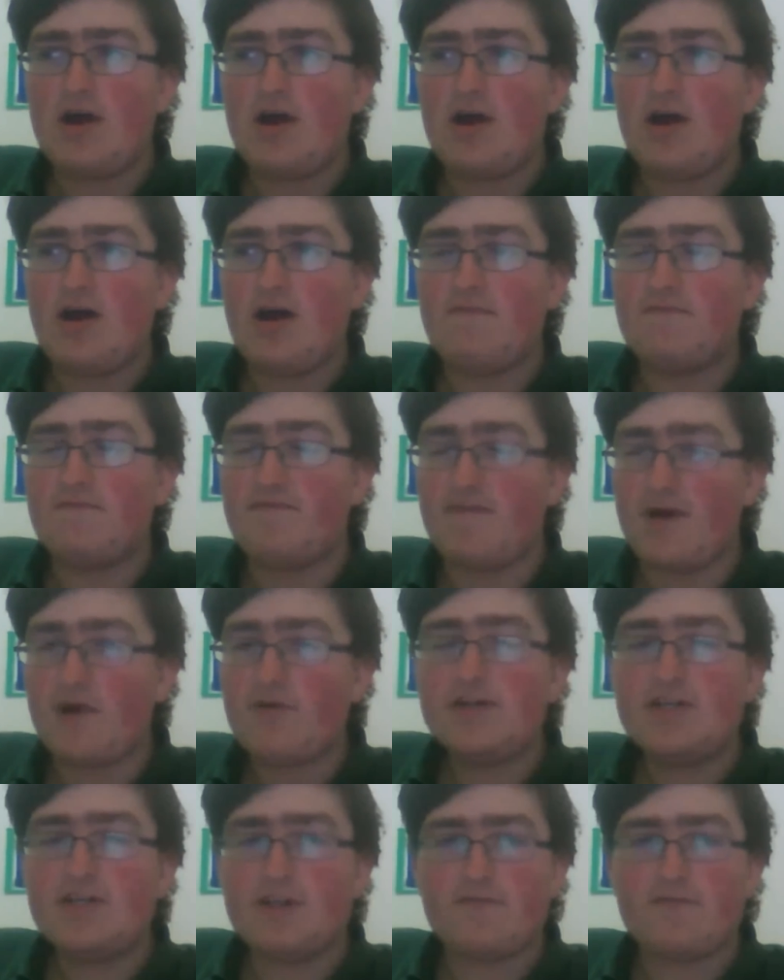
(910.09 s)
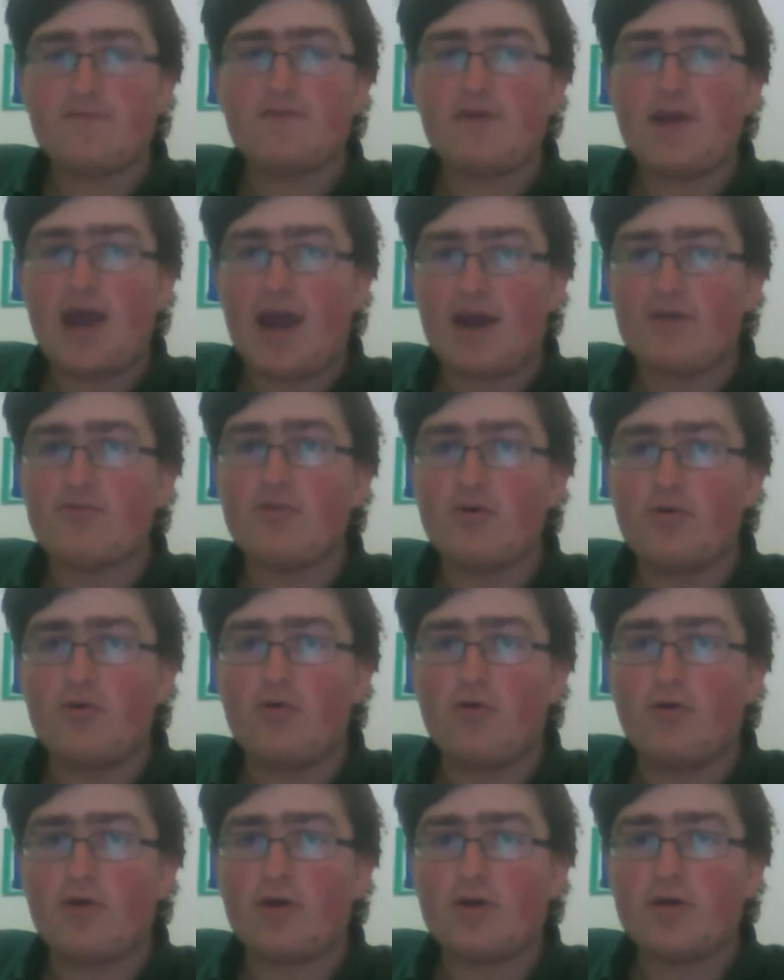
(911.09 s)
a very different aggro
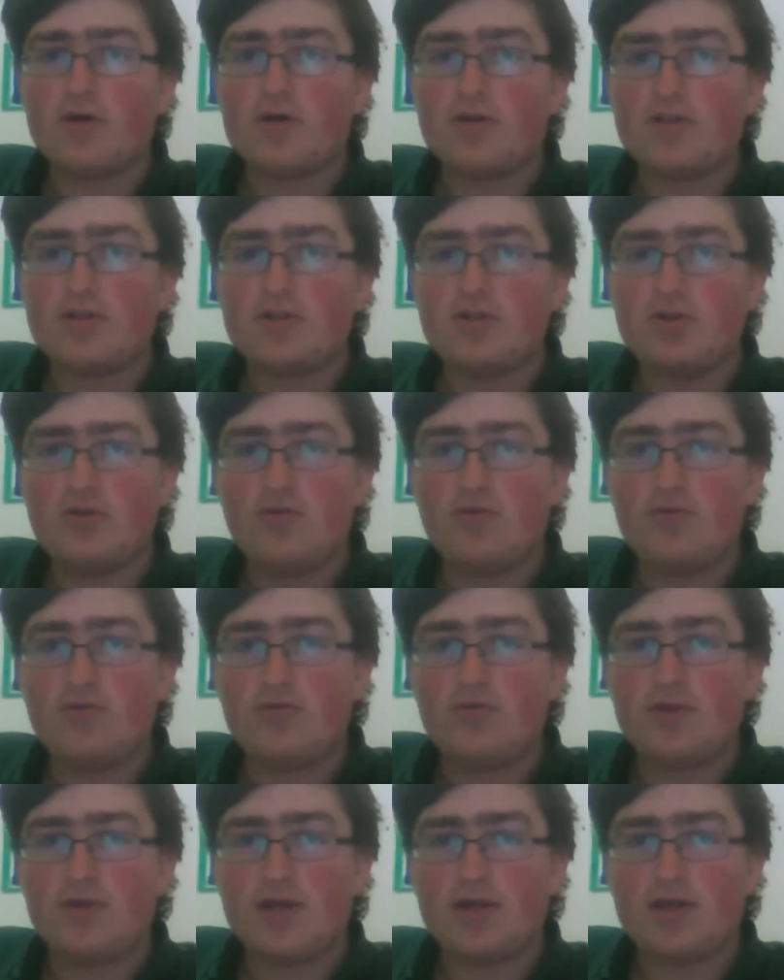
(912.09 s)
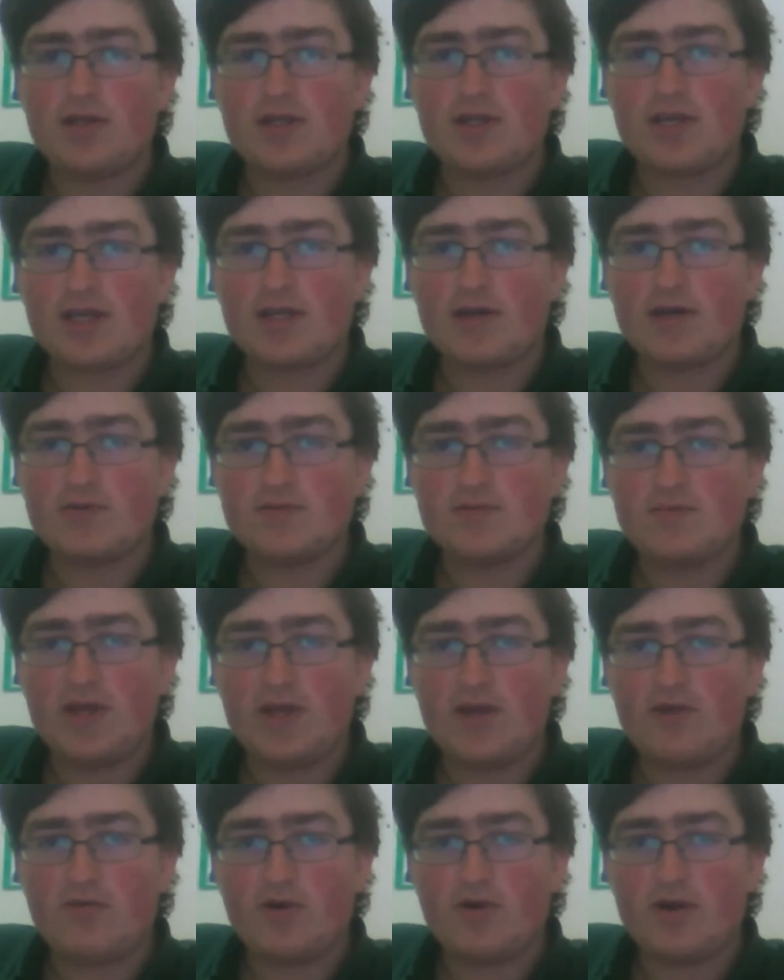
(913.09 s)
core to the other deck that was being
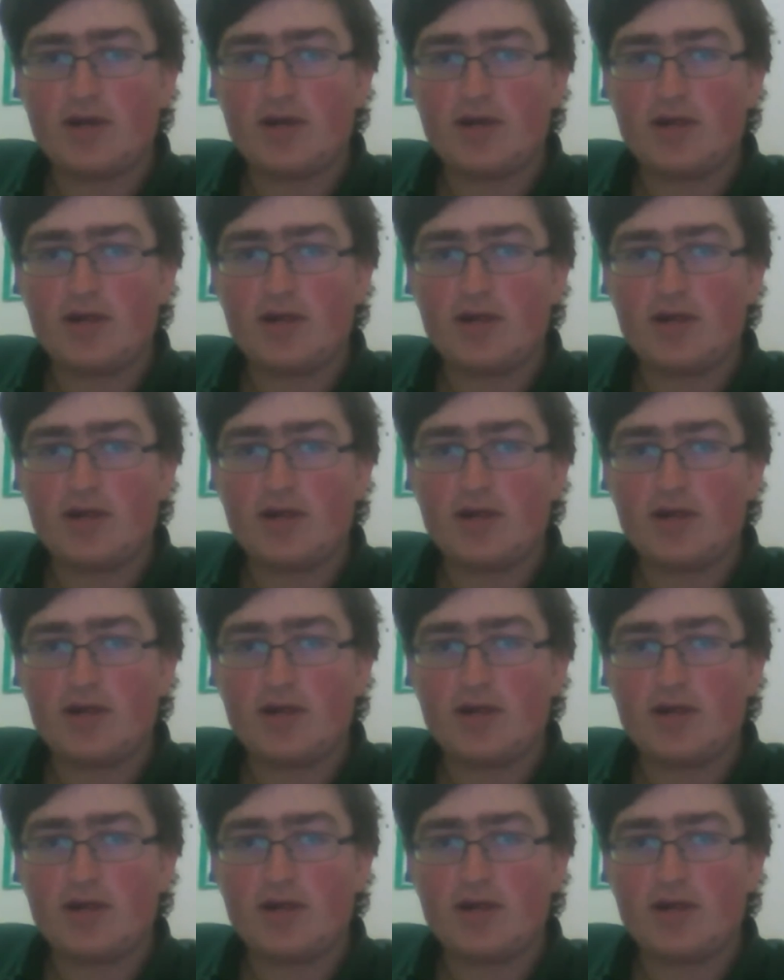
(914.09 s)
run.